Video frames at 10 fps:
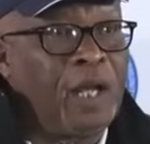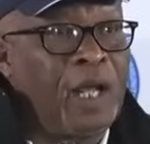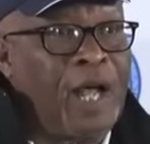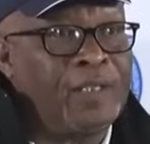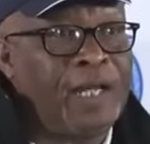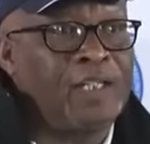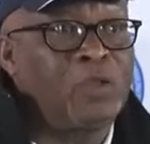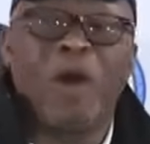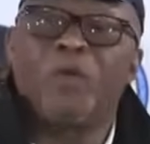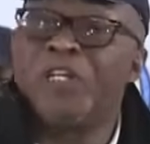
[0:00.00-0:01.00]
And that
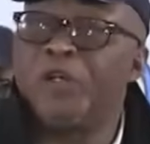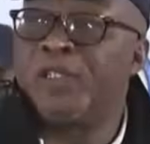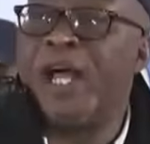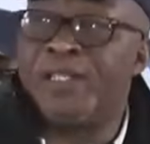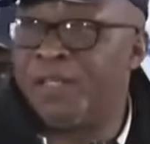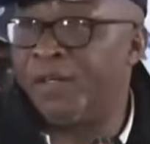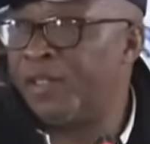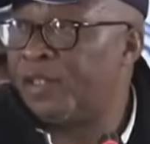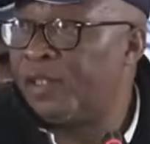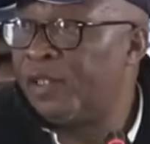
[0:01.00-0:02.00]
is why we did not answer
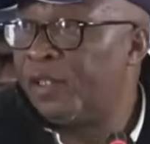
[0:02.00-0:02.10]
it.